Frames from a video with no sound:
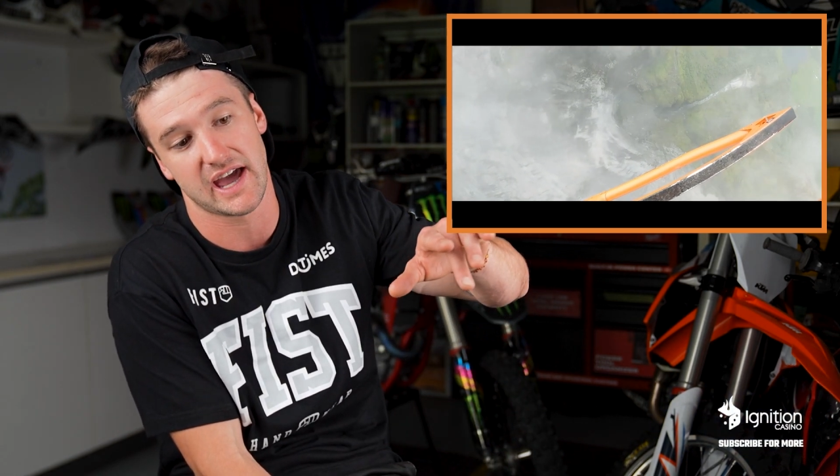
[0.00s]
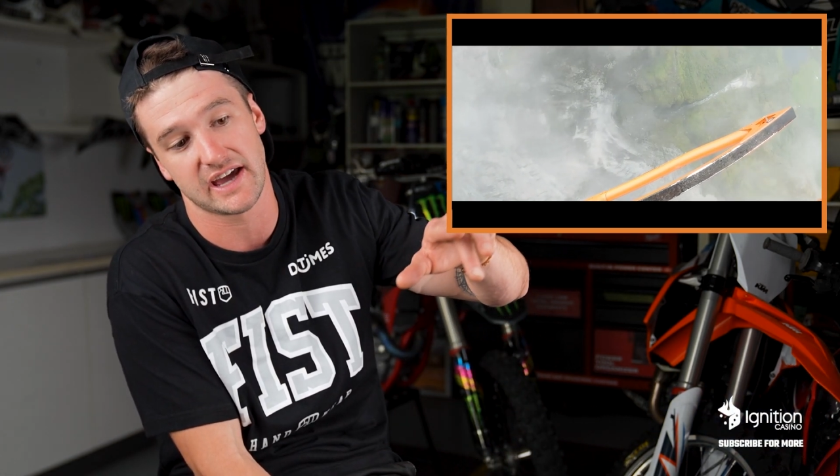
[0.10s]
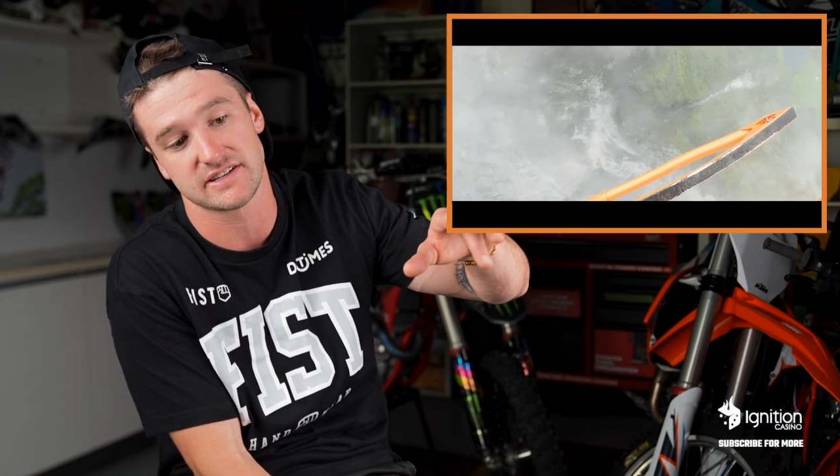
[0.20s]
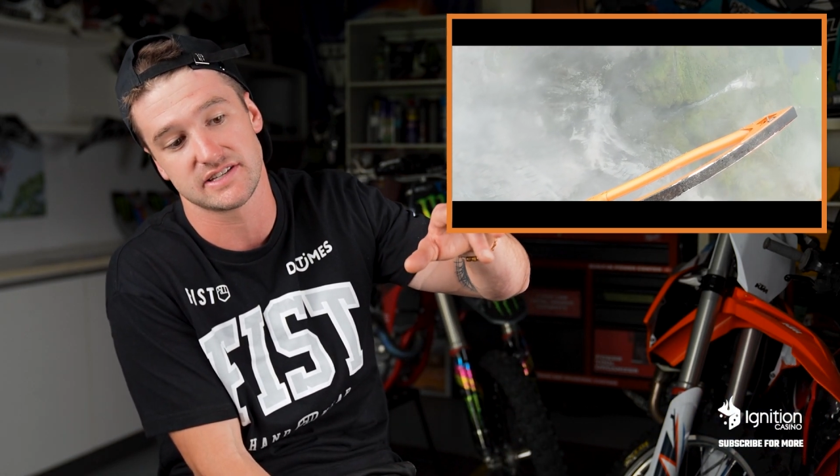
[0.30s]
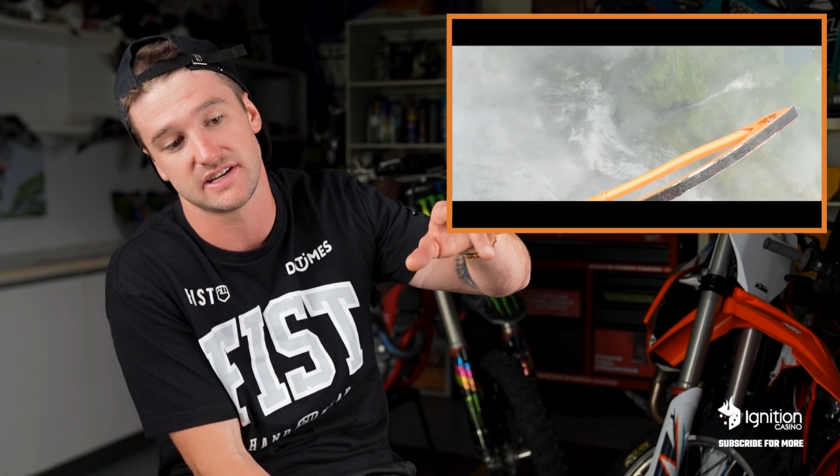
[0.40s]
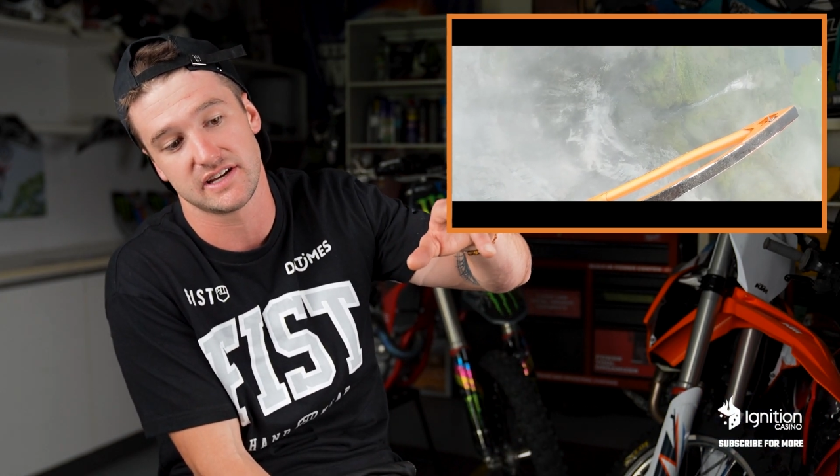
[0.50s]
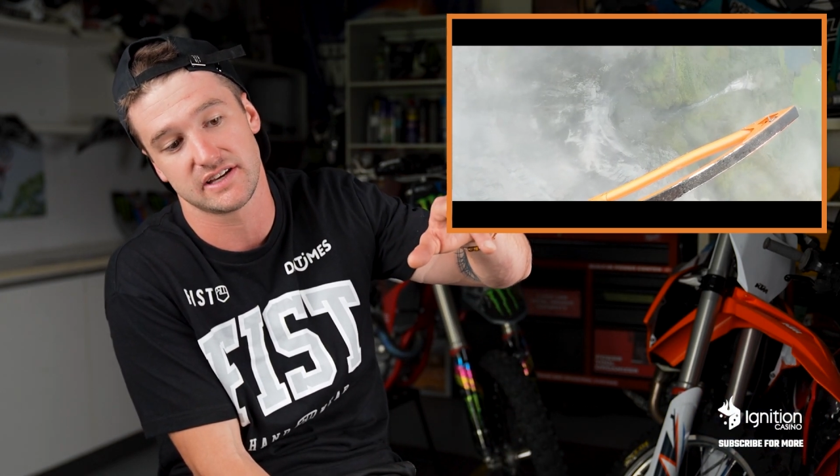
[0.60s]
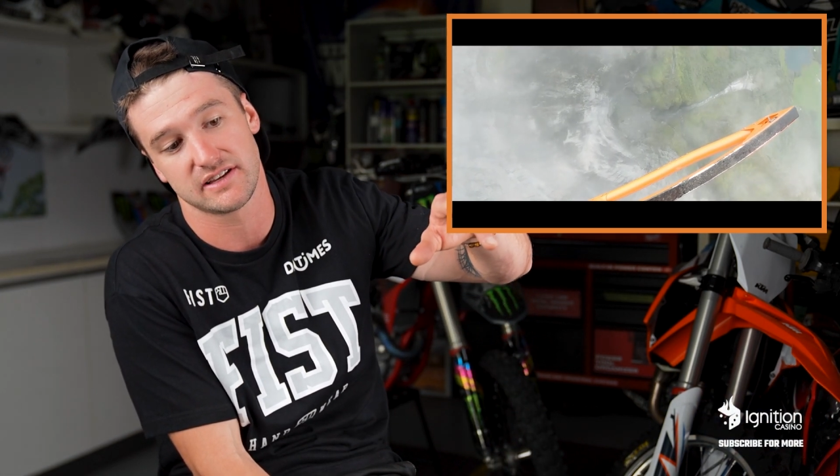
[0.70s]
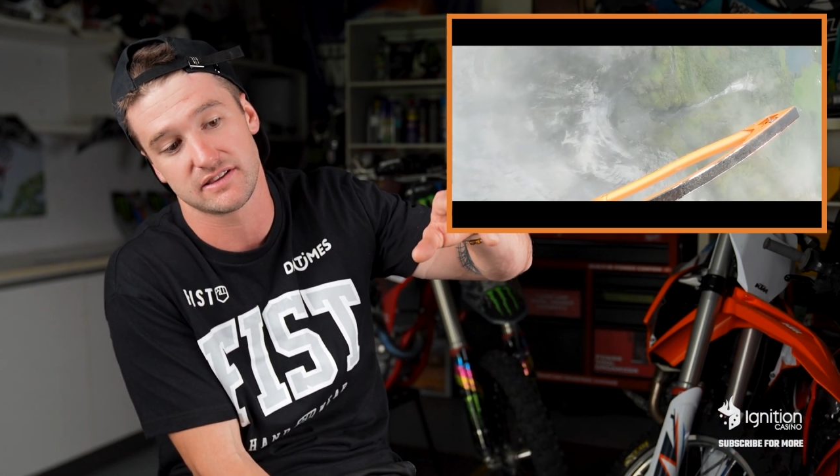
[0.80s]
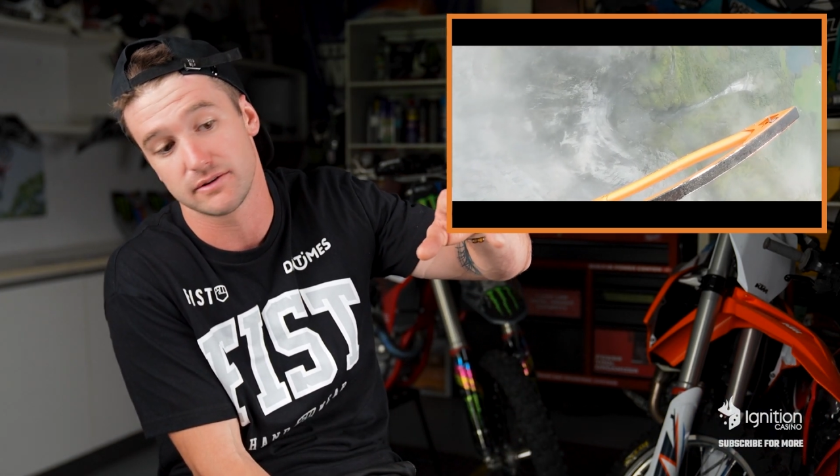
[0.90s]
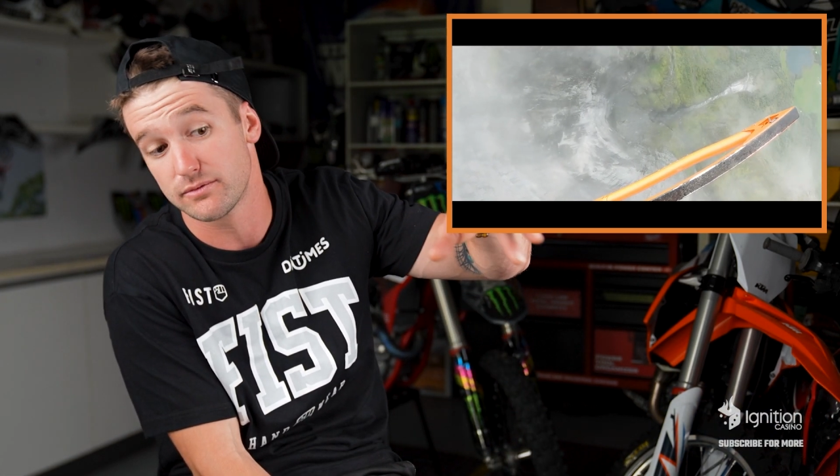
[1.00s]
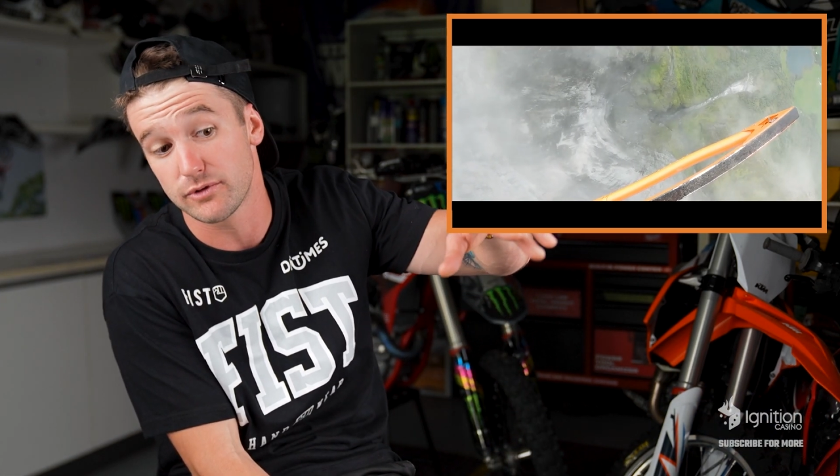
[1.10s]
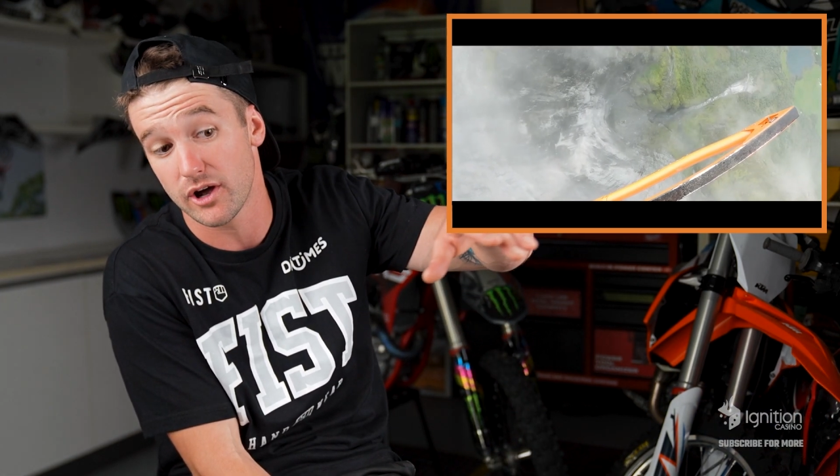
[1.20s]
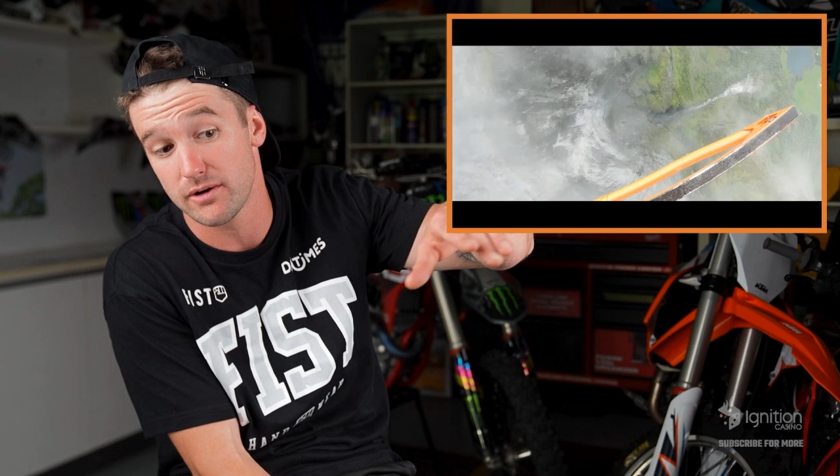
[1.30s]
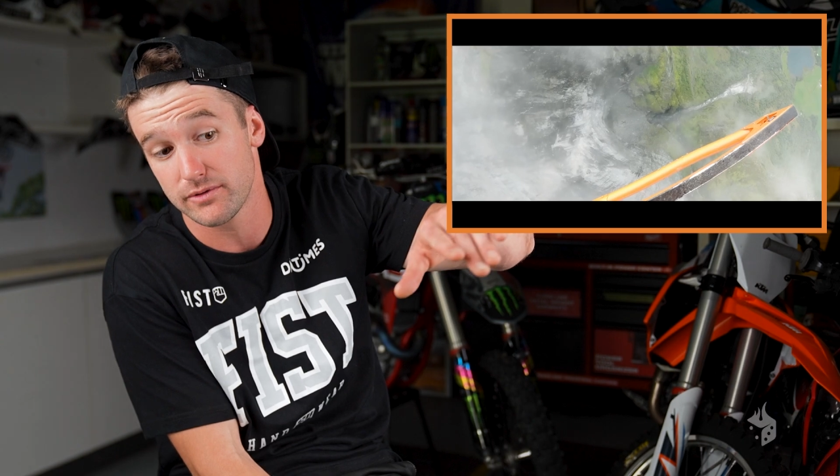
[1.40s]
exiting
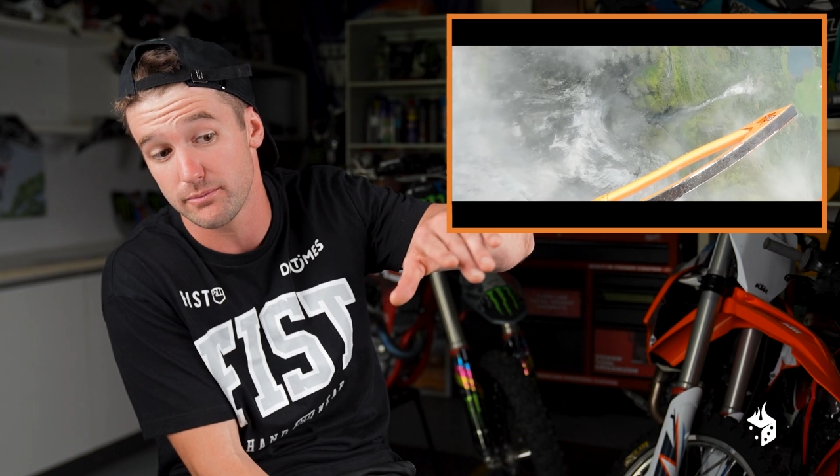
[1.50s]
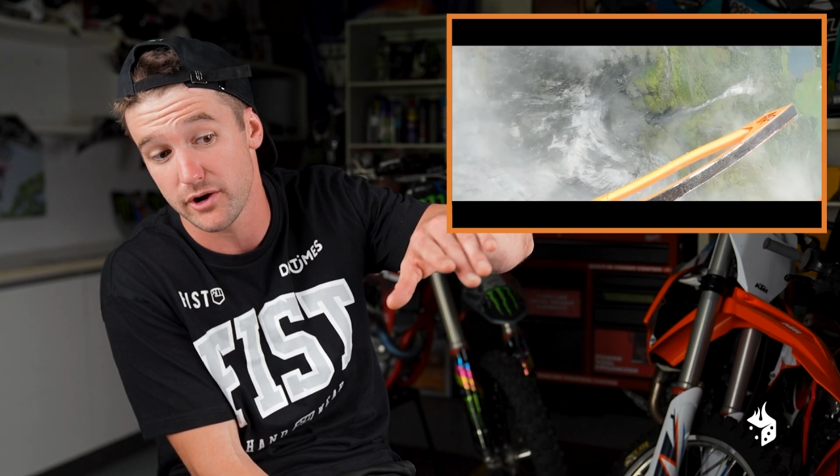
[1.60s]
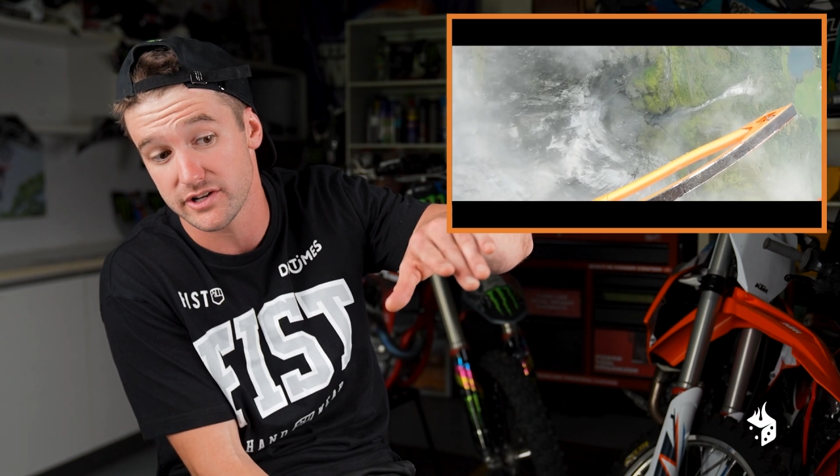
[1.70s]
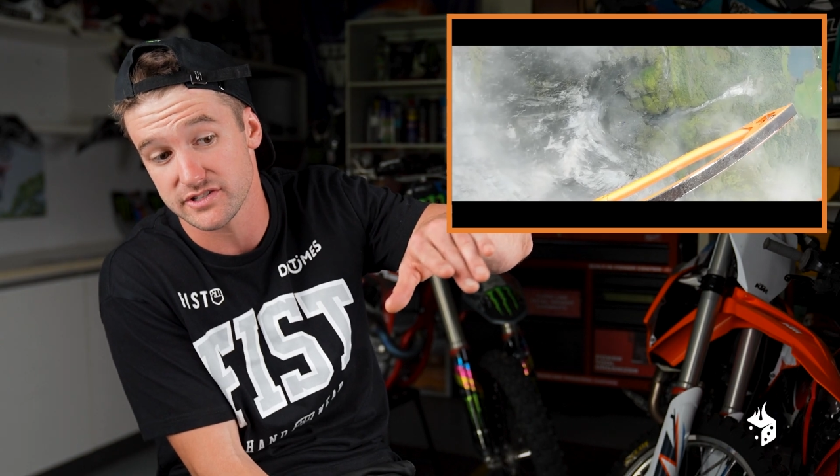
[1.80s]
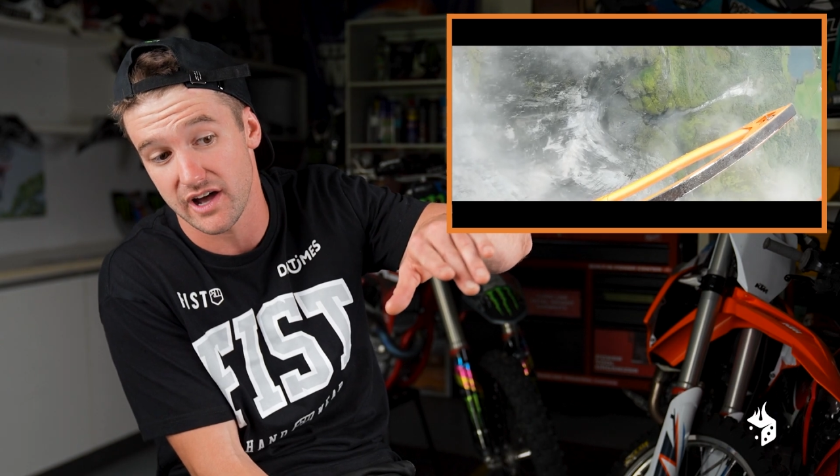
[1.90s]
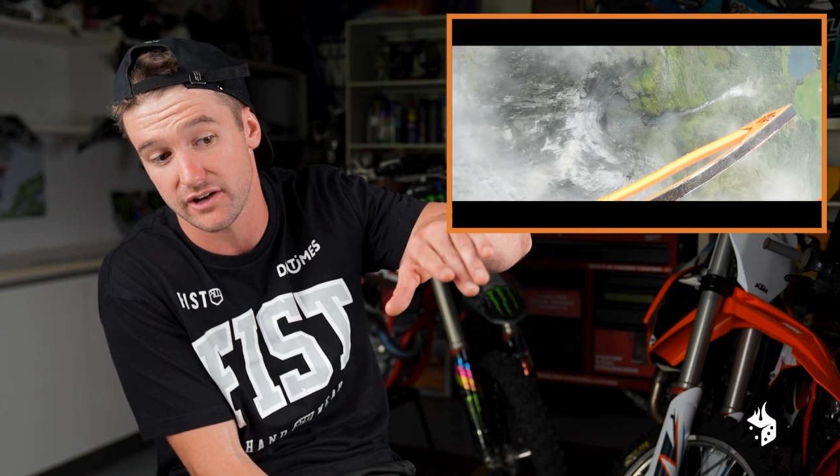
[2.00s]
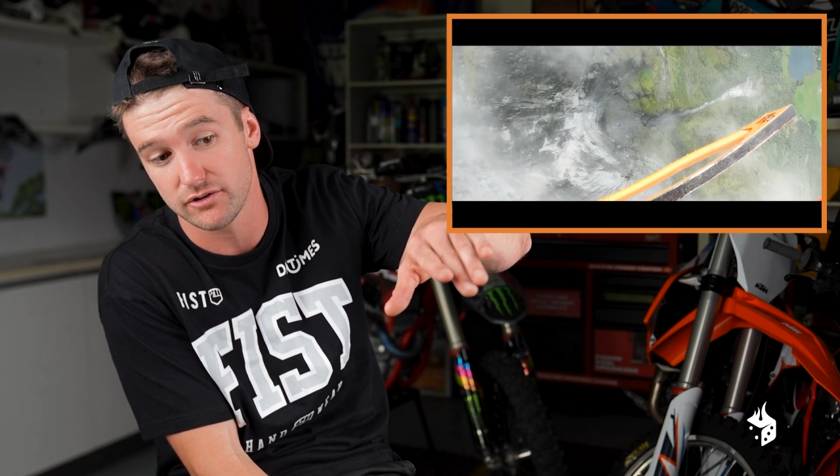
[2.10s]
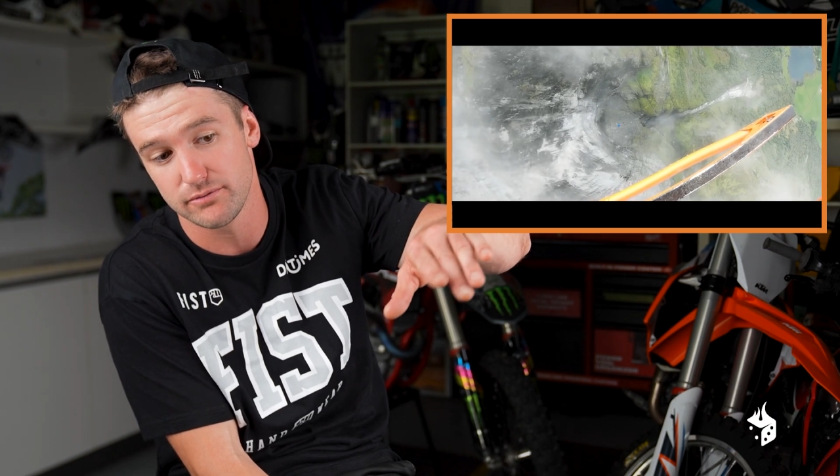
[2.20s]
the motorcycle,